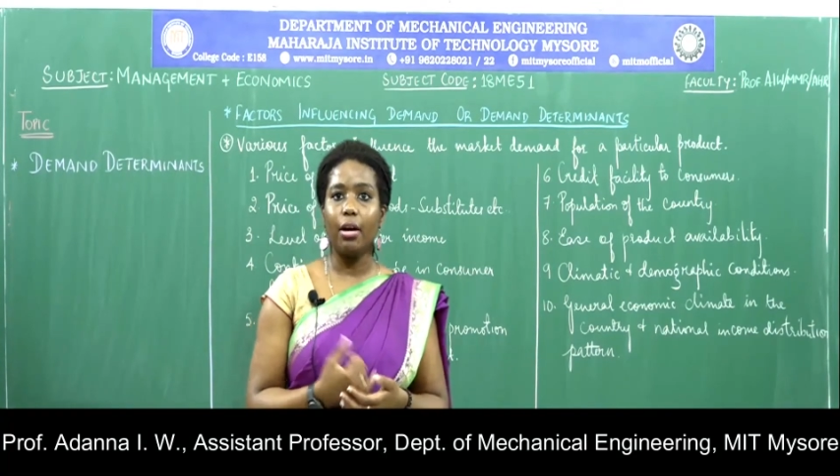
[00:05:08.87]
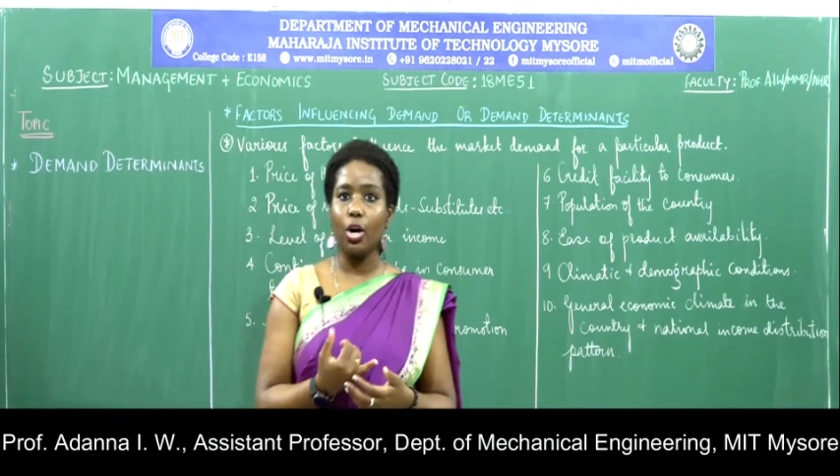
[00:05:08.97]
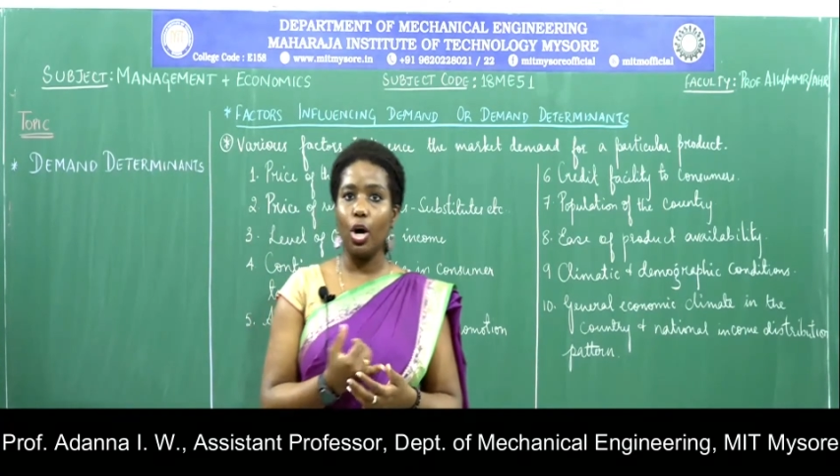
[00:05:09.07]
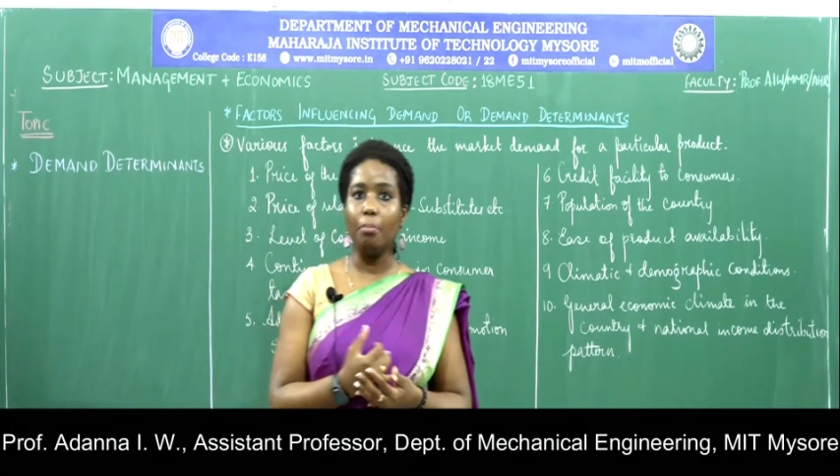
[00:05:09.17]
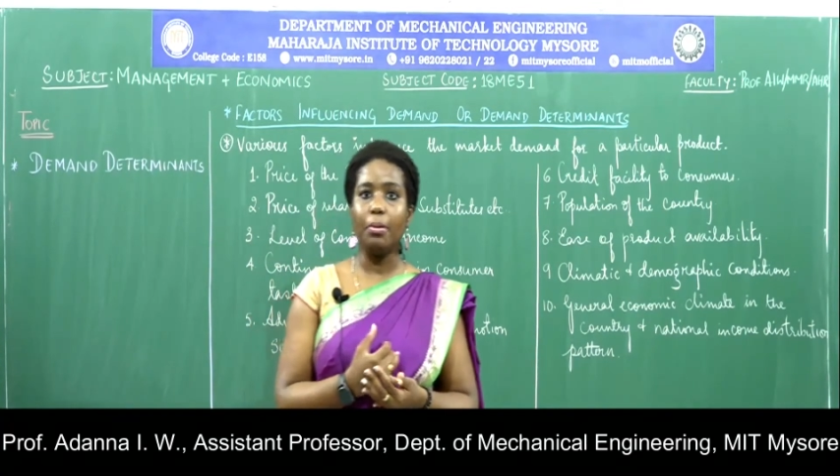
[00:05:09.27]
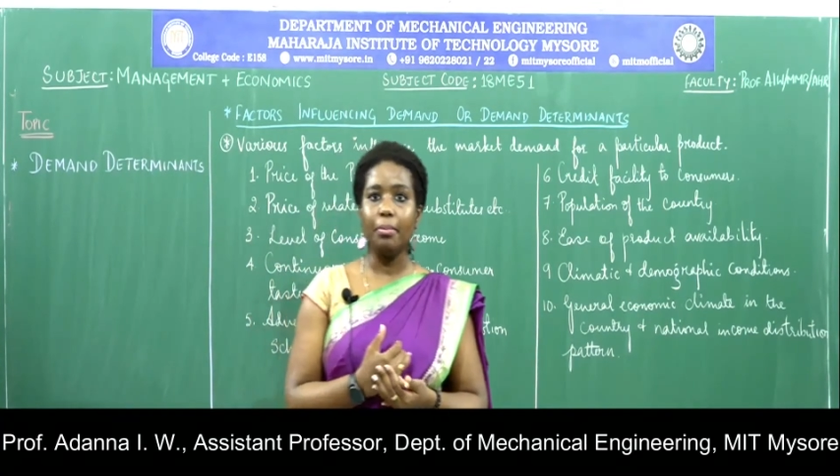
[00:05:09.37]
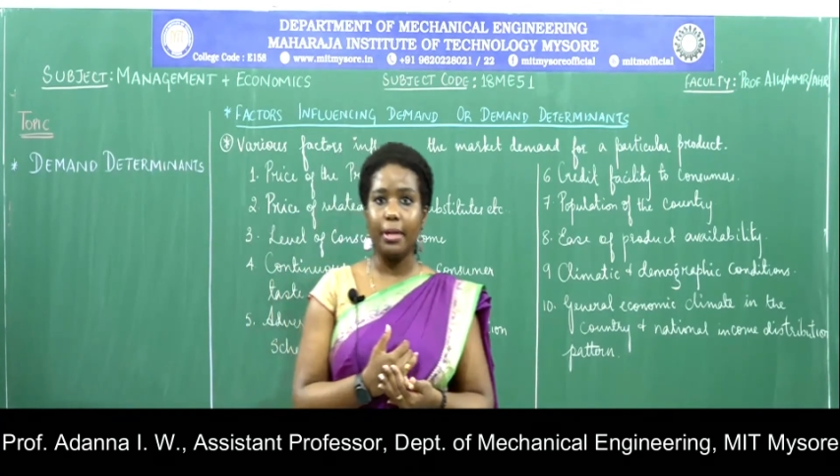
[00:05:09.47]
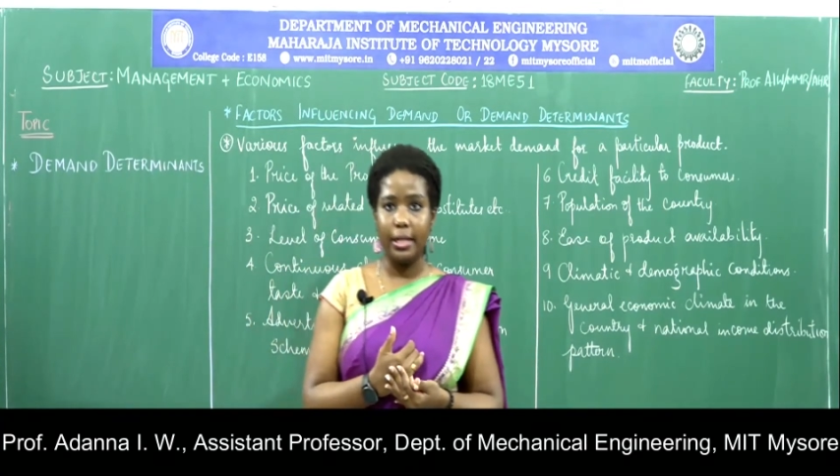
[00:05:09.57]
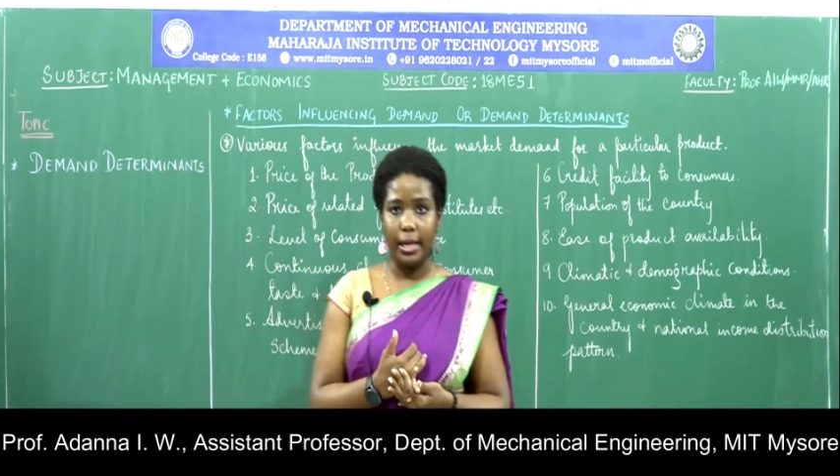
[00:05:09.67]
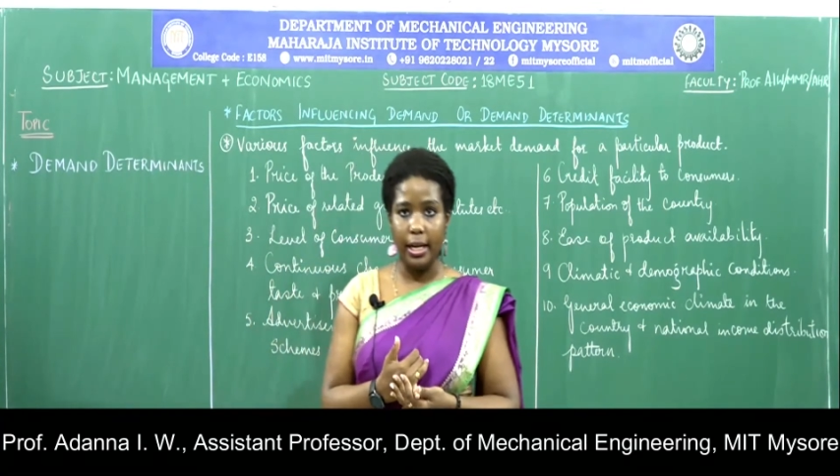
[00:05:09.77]
a
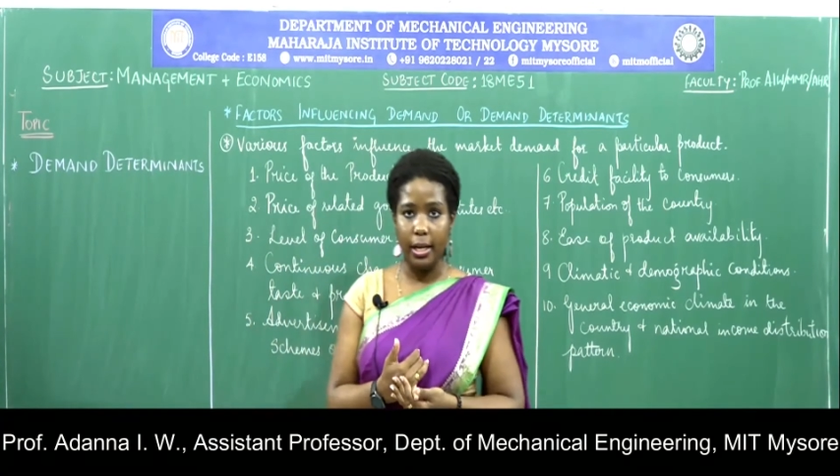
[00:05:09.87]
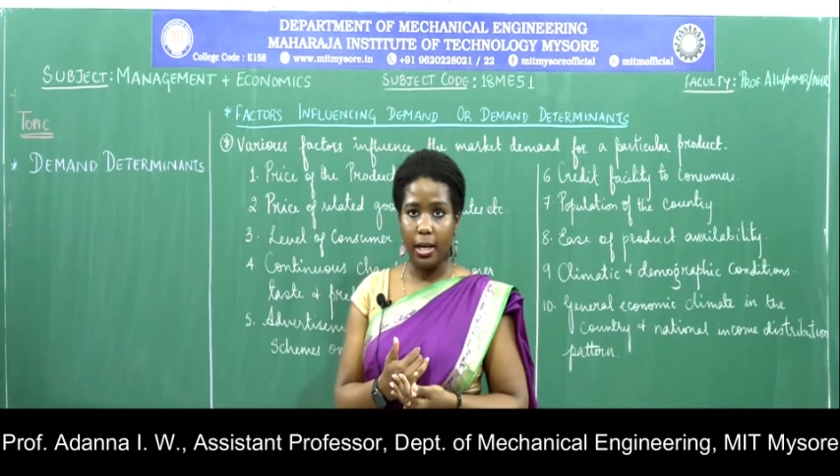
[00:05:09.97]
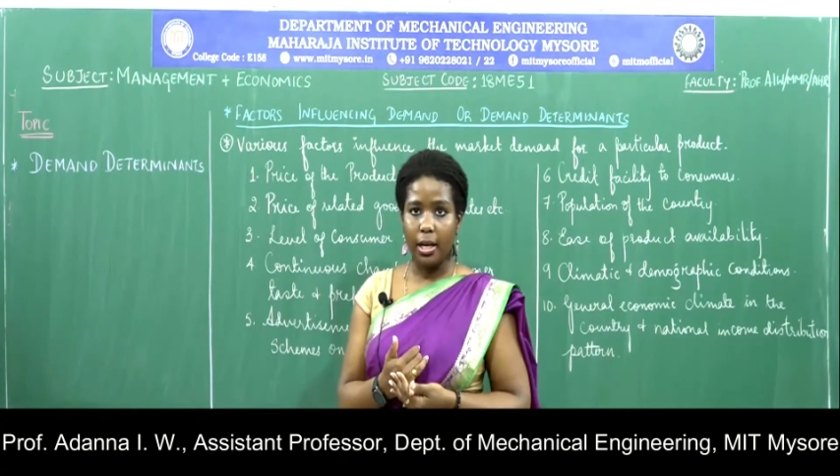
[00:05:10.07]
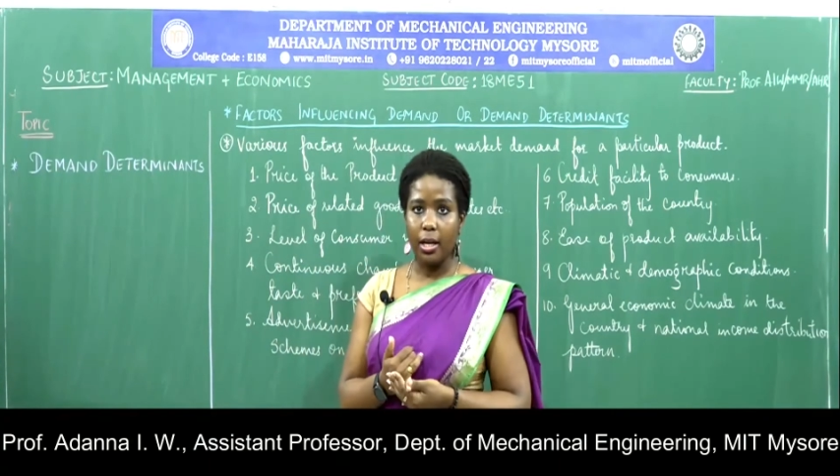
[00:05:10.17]
complementary